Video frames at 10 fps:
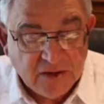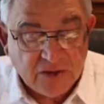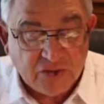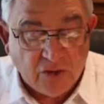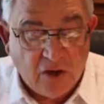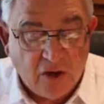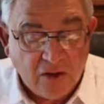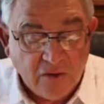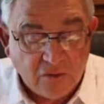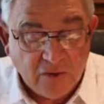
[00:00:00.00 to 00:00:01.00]

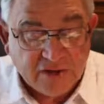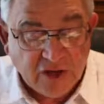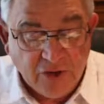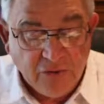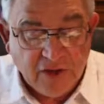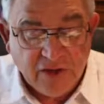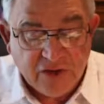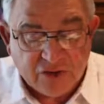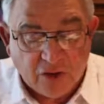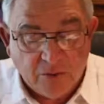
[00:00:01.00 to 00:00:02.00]
strong, resolute, and
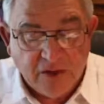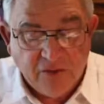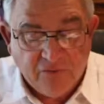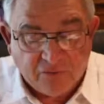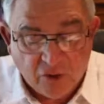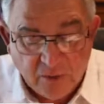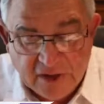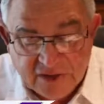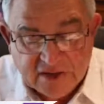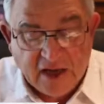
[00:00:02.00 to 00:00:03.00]
determined, and firm in
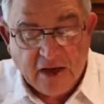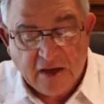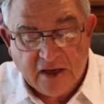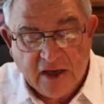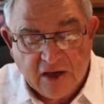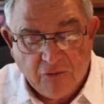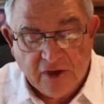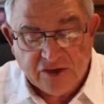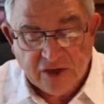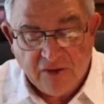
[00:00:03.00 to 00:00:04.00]
his
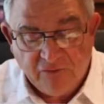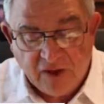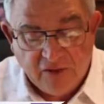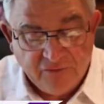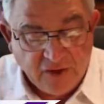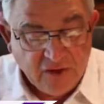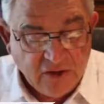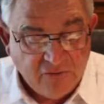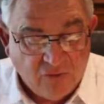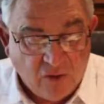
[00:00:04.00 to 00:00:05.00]
declaration of love
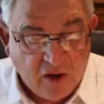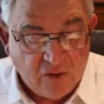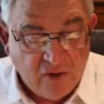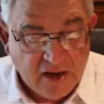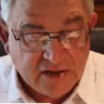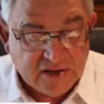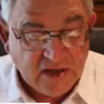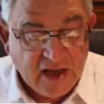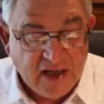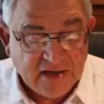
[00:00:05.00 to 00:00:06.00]
for our Christ,
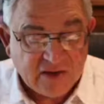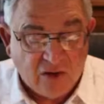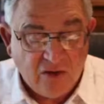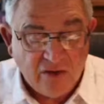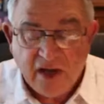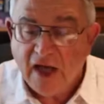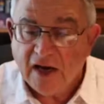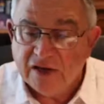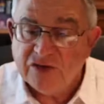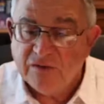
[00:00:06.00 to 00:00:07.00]
denies all
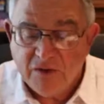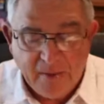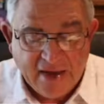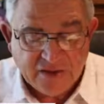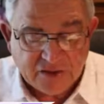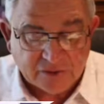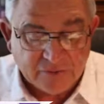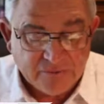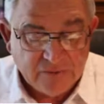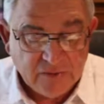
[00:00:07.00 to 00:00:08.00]
knowledge of the Master.
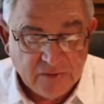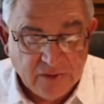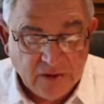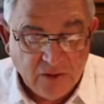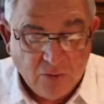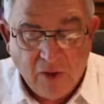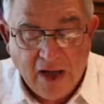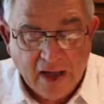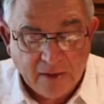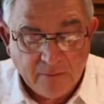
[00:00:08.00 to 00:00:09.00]

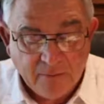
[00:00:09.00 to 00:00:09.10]
Why?